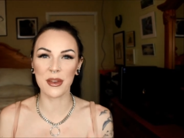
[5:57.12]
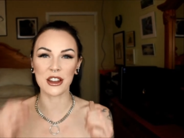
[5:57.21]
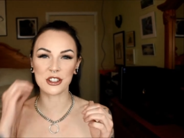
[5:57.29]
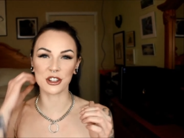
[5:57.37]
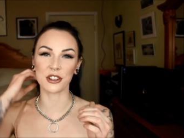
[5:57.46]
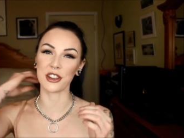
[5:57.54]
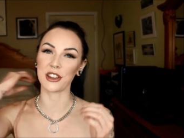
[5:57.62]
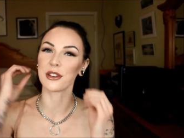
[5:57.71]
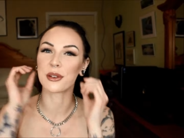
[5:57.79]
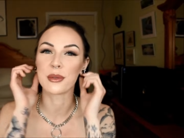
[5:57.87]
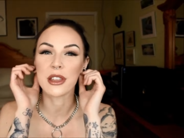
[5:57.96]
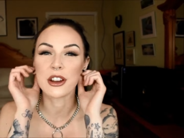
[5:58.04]
make sure that
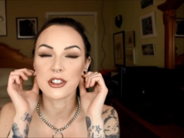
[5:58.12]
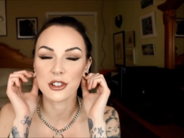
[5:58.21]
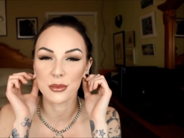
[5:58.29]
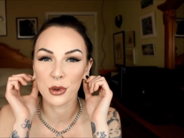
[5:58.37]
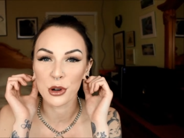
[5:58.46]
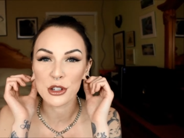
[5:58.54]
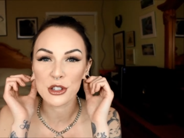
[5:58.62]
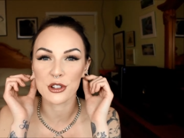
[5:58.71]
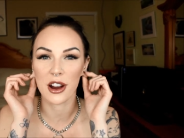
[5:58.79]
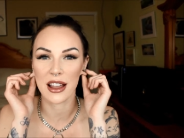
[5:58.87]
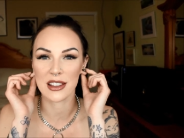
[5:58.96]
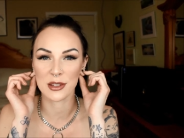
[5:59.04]
your ears are
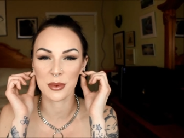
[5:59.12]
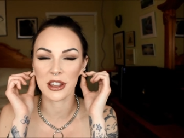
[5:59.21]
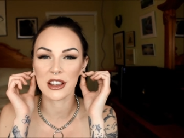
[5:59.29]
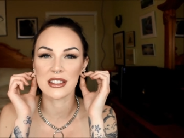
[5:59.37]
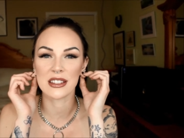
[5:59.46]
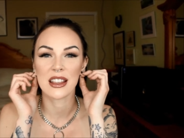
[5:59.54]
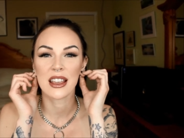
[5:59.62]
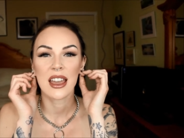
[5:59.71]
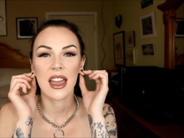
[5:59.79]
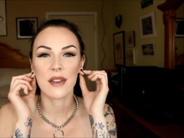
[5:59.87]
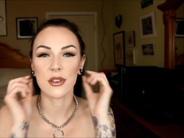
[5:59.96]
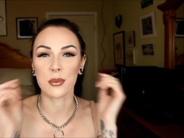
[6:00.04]
moisturized because
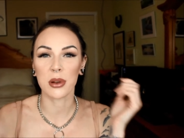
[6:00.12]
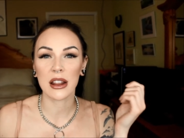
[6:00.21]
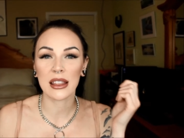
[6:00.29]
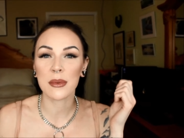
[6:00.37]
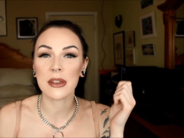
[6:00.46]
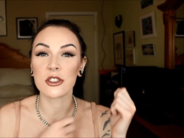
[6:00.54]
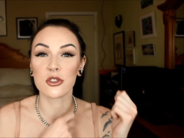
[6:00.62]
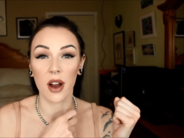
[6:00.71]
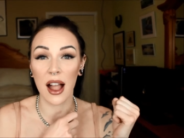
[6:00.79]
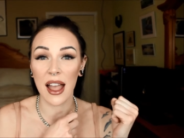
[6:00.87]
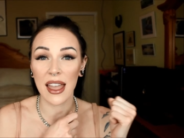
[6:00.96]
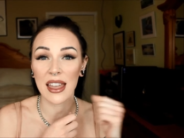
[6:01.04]
if you're putting them in
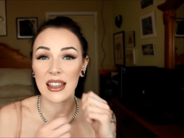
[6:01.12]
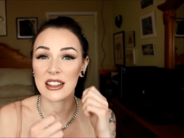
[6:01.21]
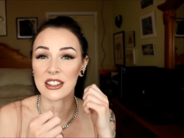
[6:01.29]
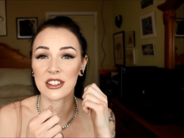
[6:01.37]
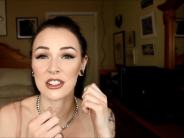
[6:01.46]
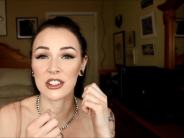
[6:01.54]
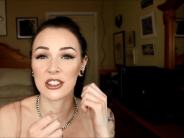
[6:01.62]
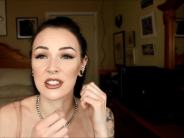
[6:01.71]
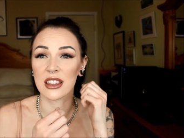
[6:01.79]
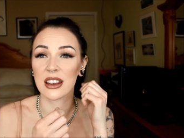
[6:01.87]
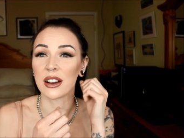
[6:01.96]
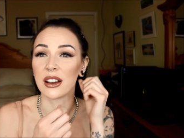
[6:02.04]
dry, it's
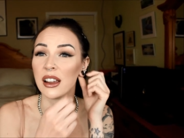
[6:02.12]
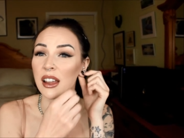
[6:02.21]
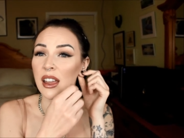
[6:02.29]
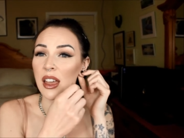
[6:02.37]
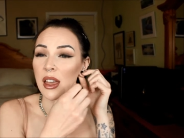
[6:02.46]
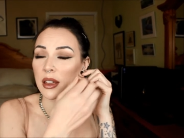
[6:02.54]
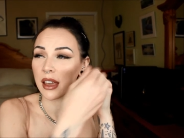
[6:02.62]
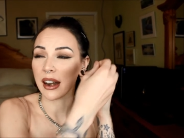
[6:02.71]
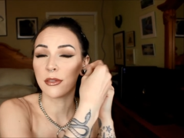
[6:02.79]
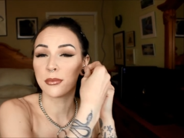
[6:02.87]
just gonna kind